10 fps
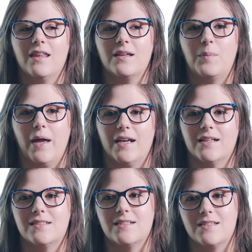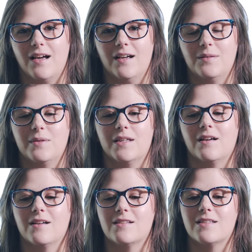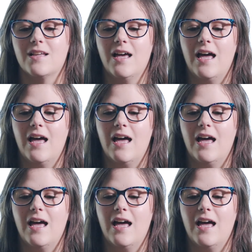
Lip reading: I panicked inside because